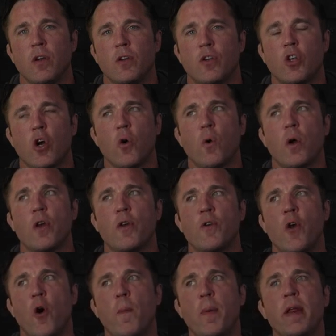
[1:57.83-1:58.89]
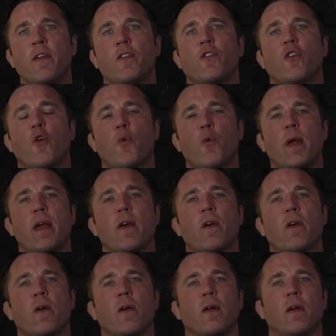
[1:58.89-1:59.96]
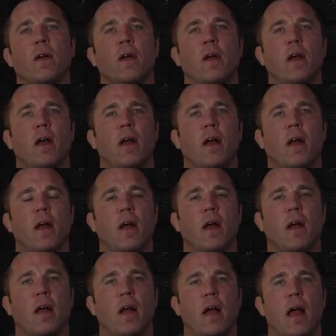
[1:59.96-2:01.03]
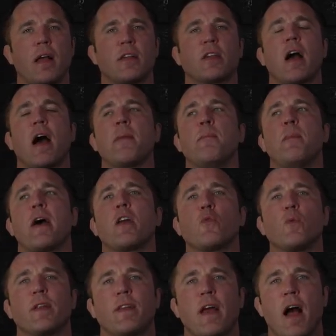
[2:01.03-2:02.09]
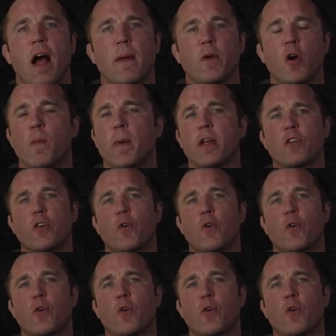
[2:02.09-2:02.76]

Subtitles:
So nobody's career has gotten better with time. Nobody's